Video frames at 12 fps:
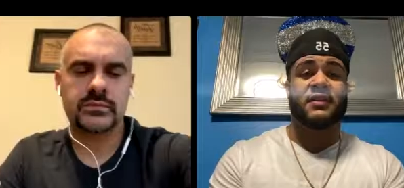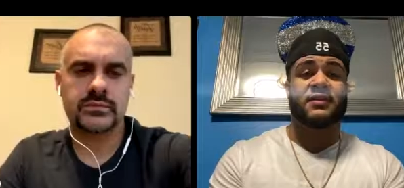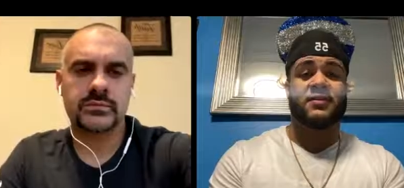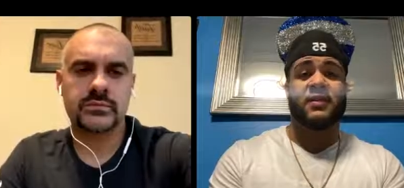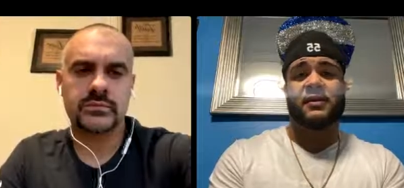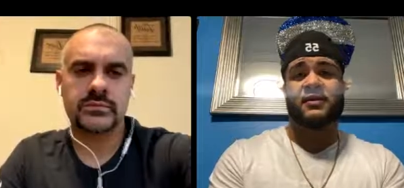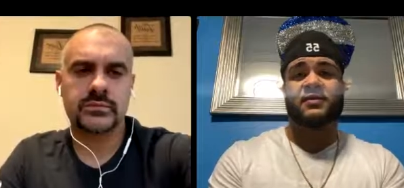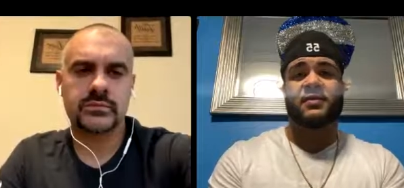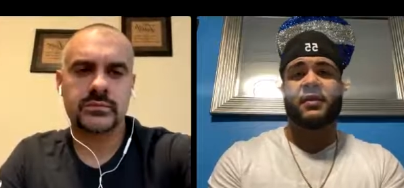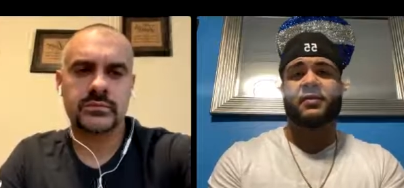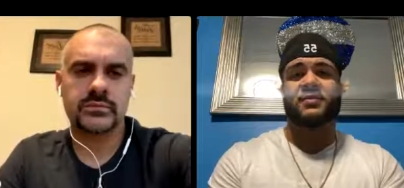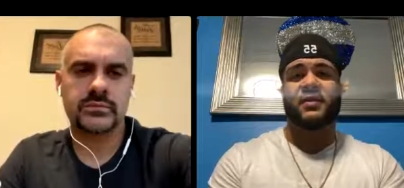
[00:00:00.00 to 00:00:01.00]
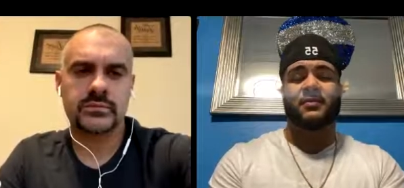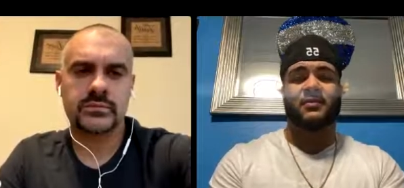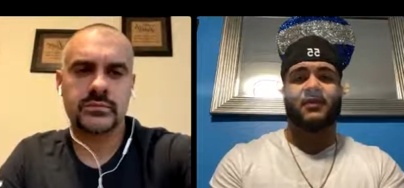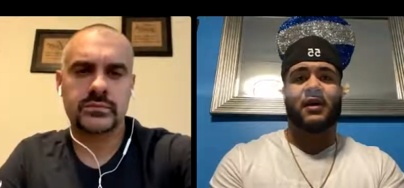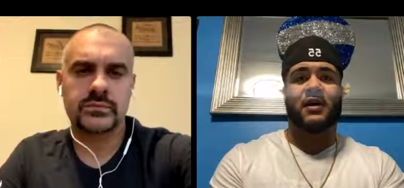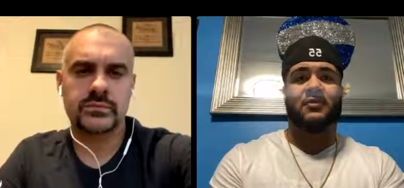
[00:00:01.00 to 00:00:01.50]
Speaker 1: a, it's a big it's a big jump
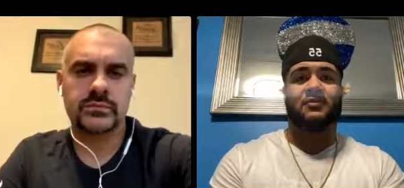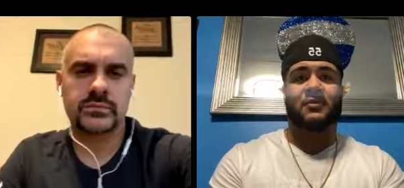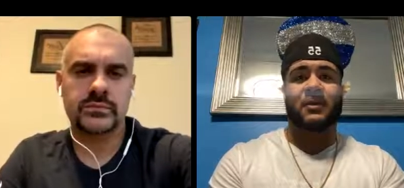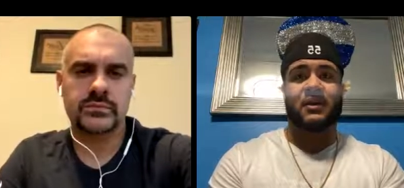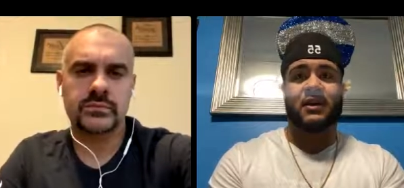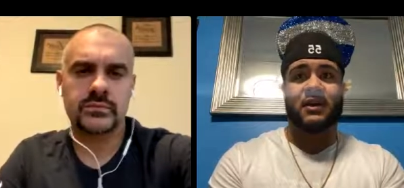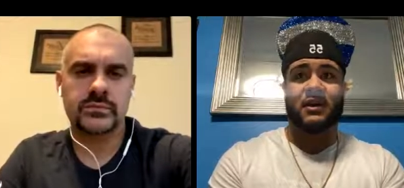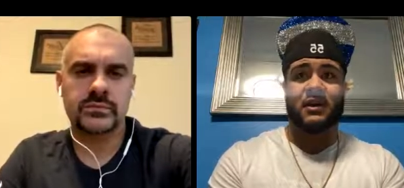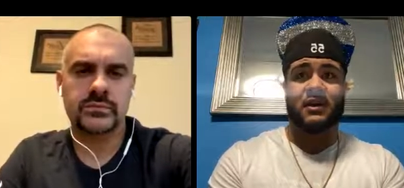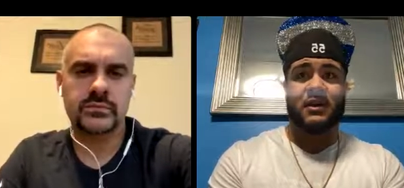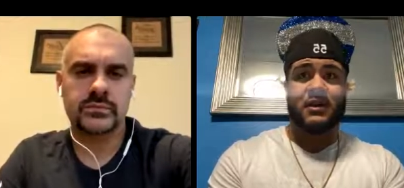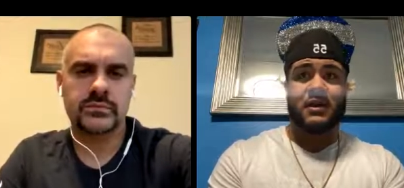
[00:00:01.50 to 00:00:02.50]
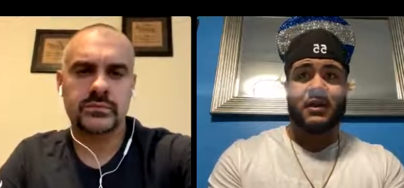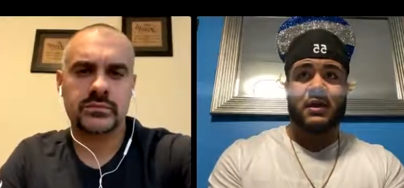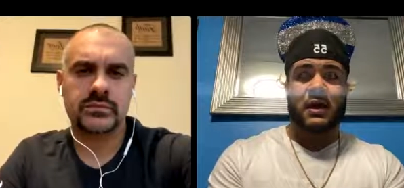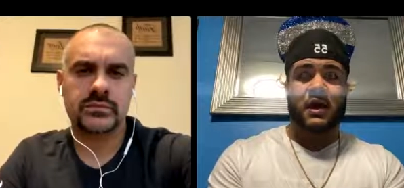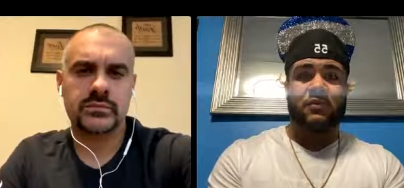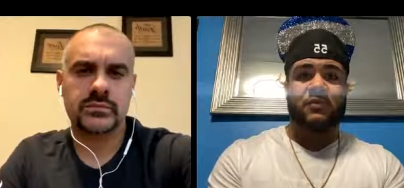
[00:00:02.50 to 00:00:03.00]
um, from year to year,
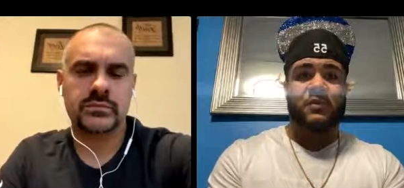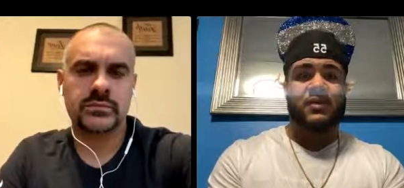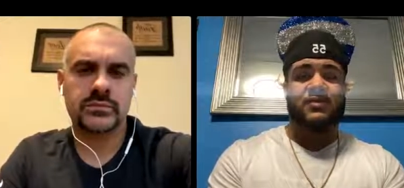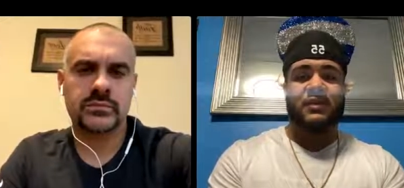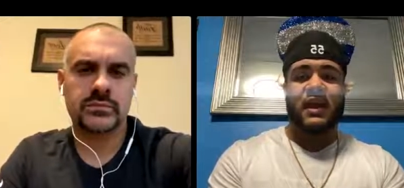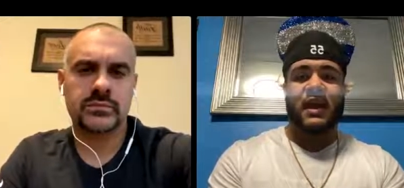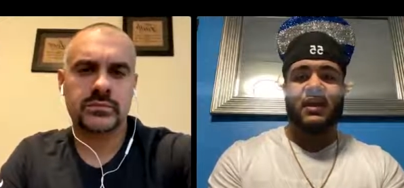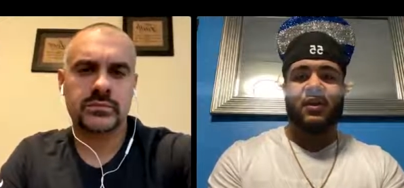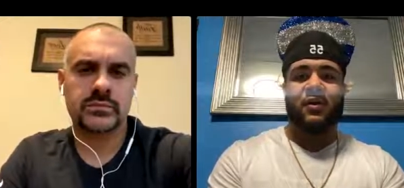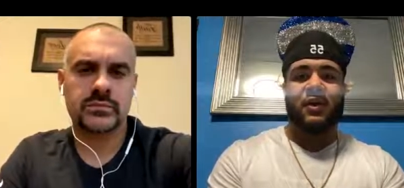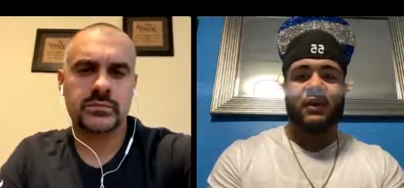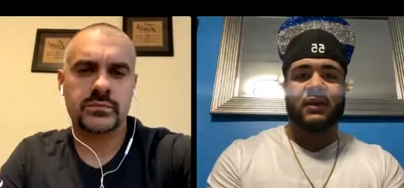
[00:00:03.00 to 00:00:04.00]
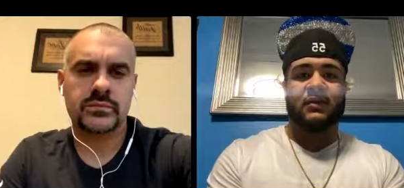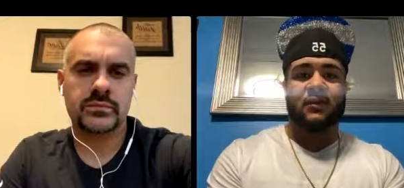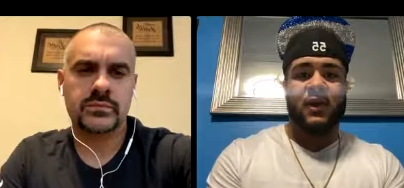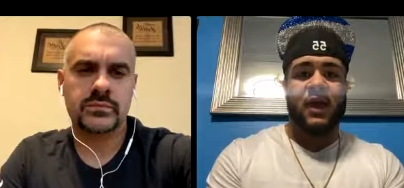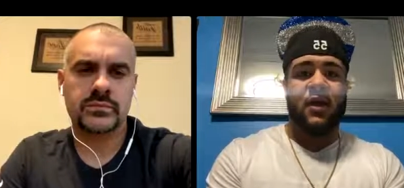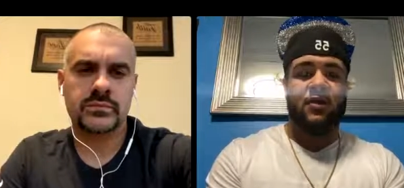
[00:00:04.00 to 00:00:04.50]
um, especially not knowing it,
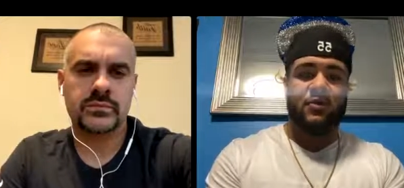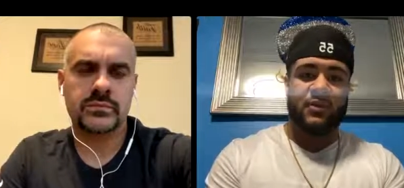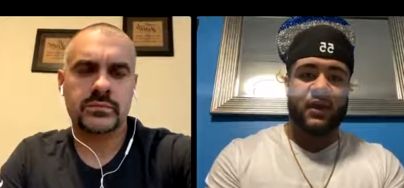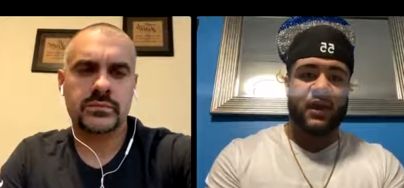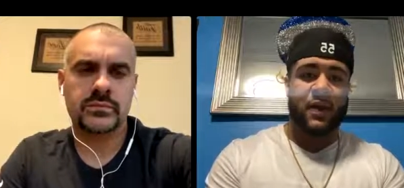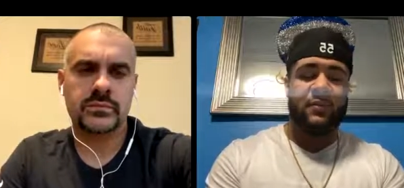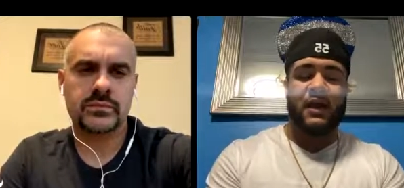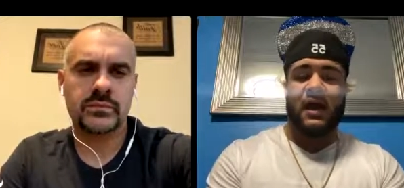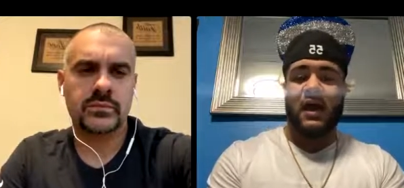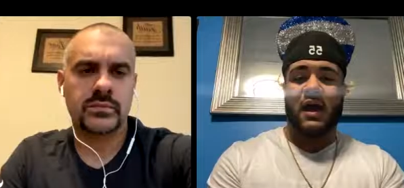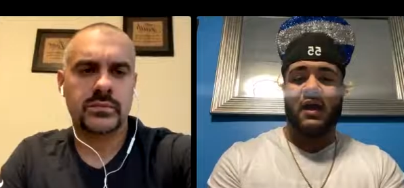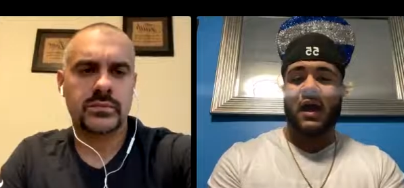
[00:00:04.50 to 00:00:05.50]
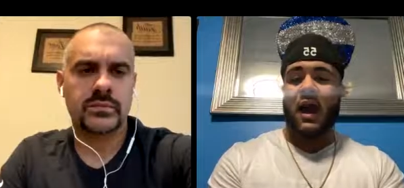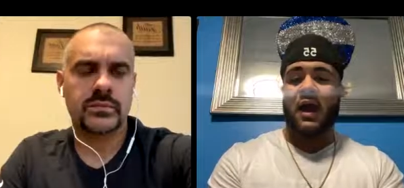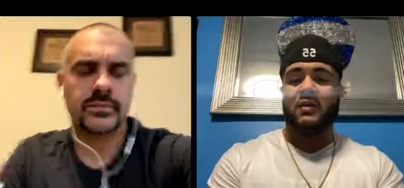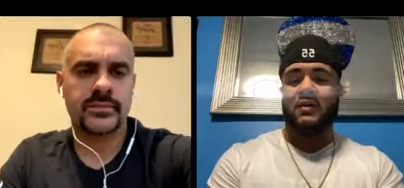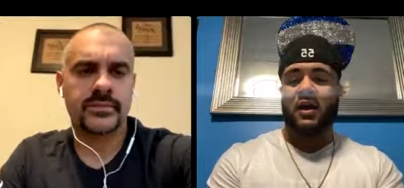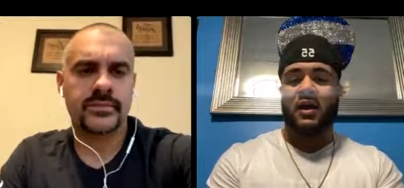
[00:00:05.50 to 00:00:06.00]
where I would play. I mean, I,
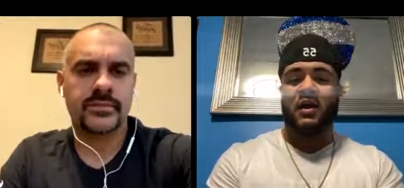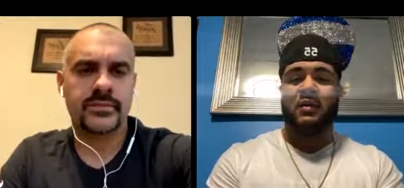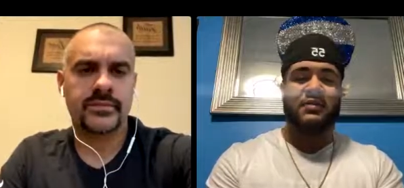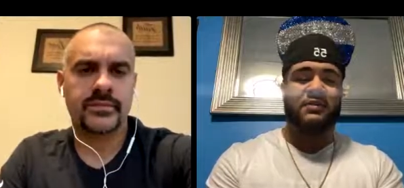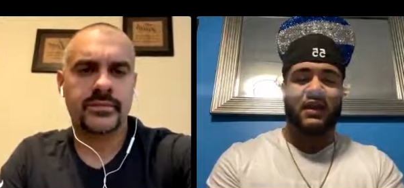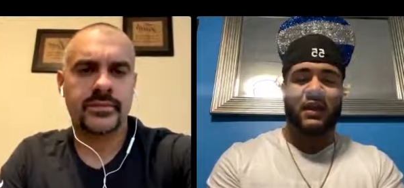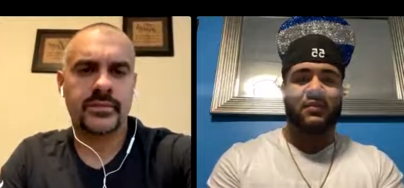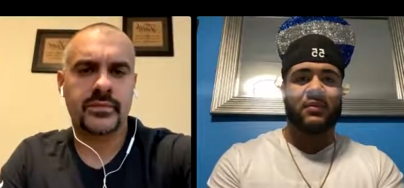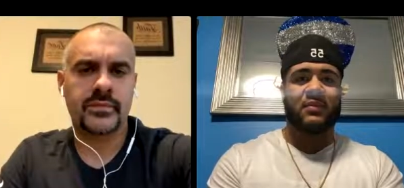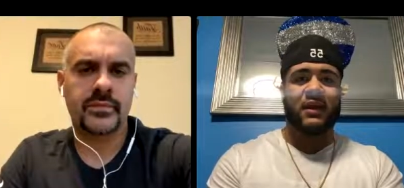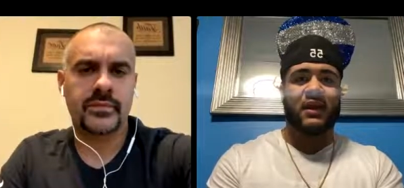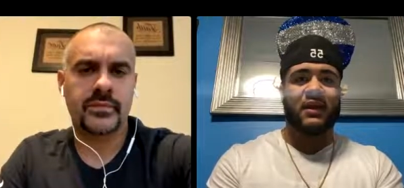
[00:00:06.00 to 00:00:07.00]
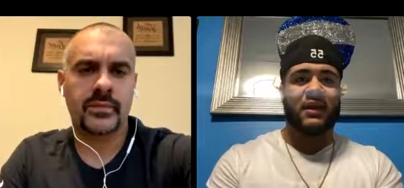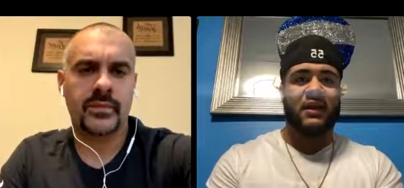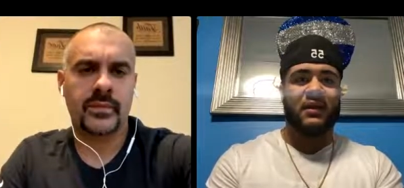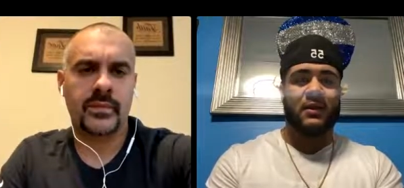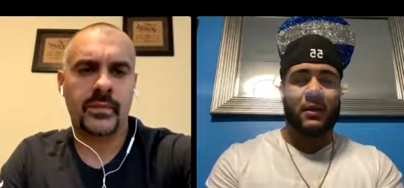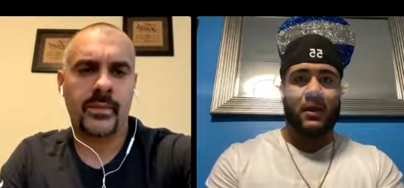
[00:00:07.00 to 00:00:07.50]
I thought 100% I'll be playing
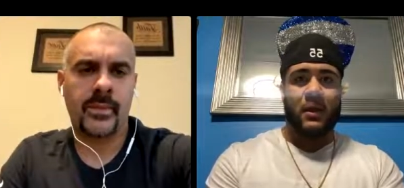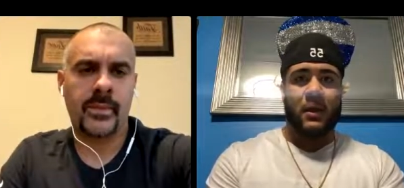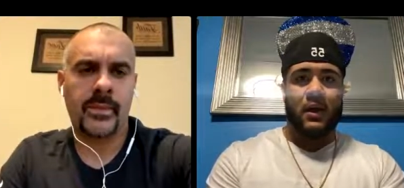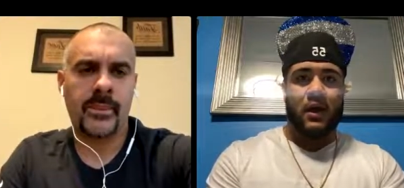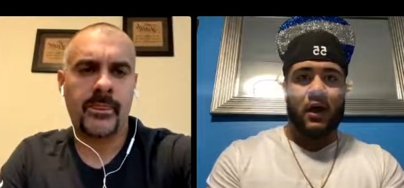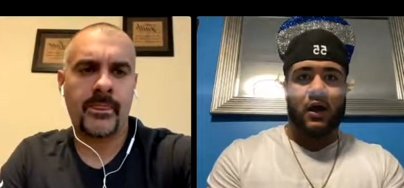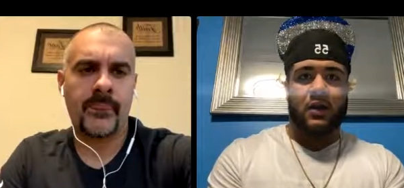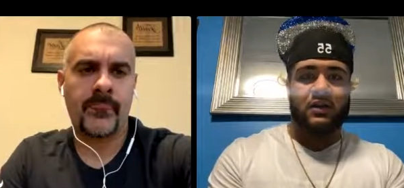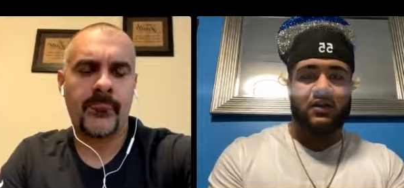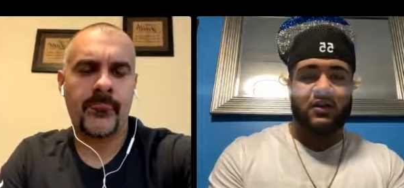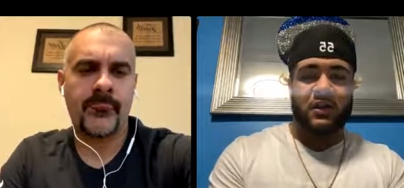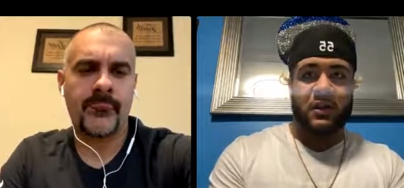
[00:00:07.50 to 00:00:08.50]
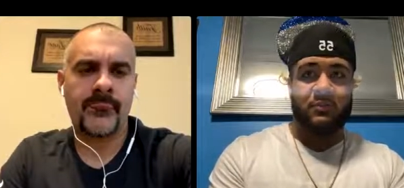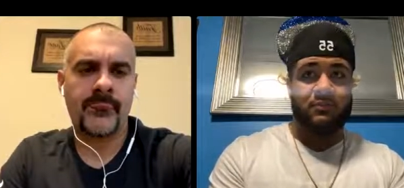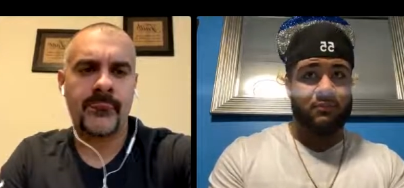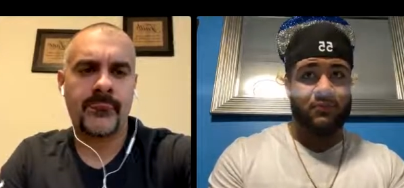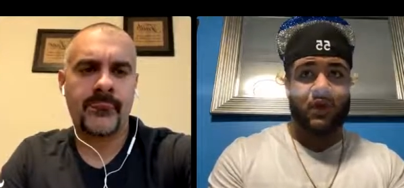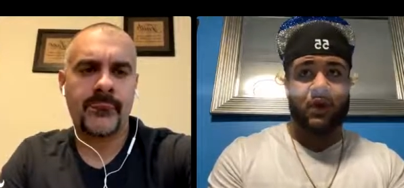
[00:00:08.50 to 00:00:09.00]
here, uh, and
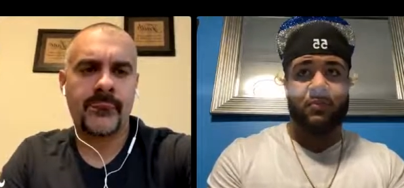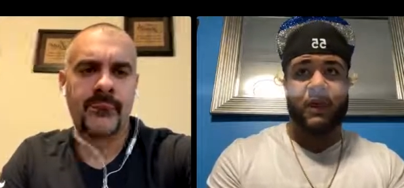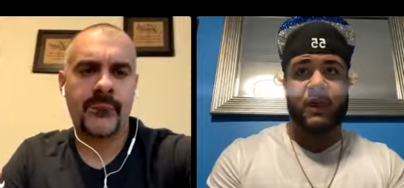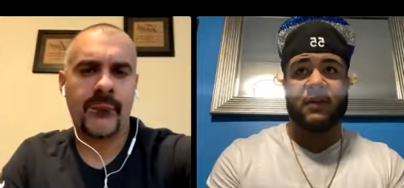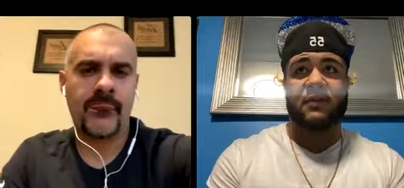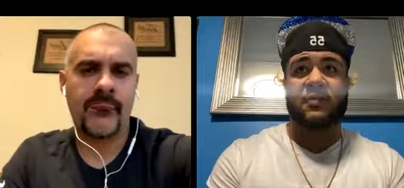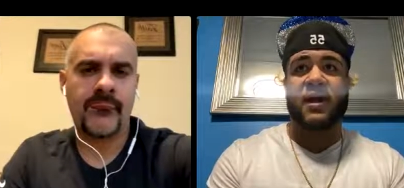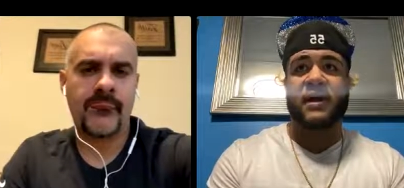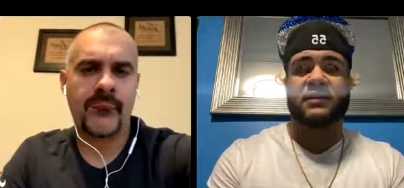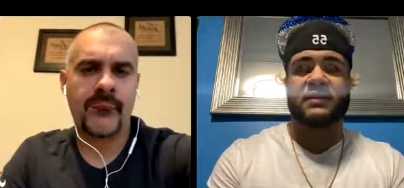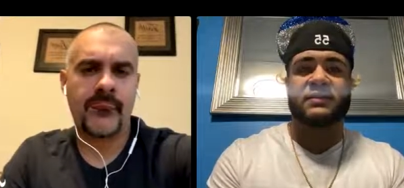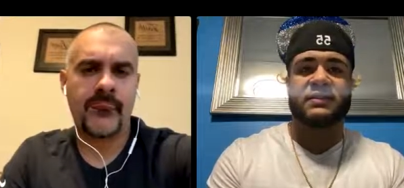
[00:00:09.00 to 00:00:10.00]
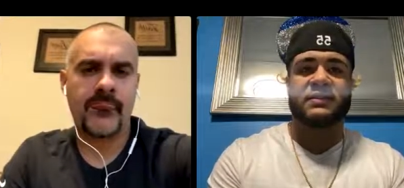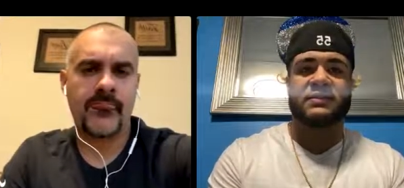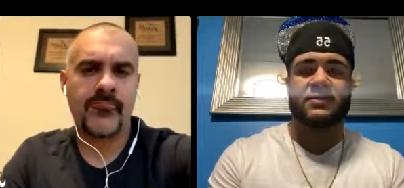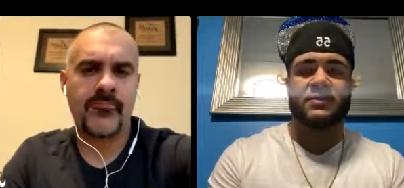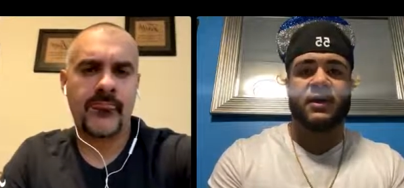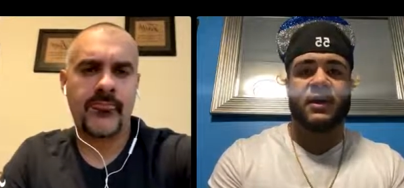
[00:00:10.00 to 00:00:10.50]
and you know playing here for practice this
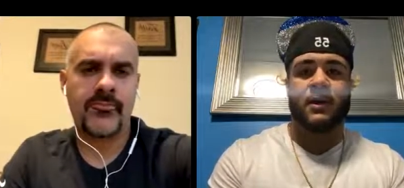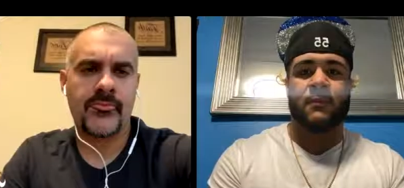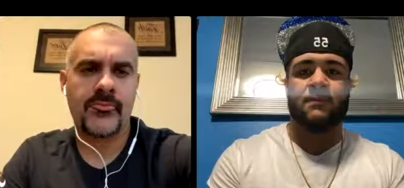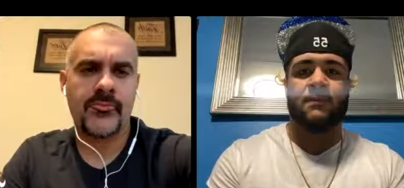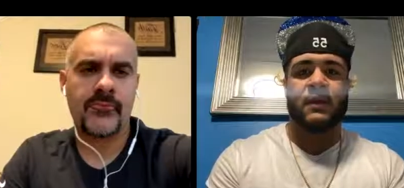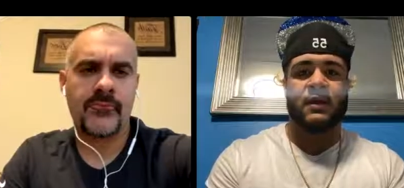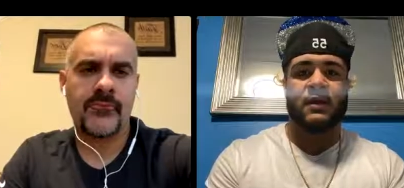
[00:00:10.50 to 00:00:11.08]
season, but um,